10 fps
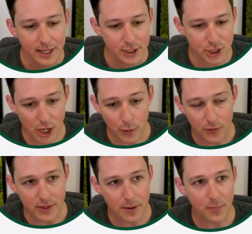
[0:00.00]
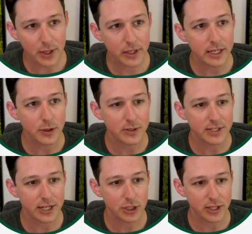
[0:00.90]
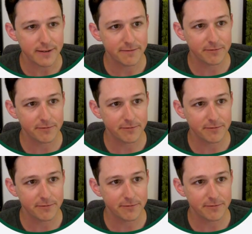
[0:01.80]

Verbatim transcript: So the ability to essentially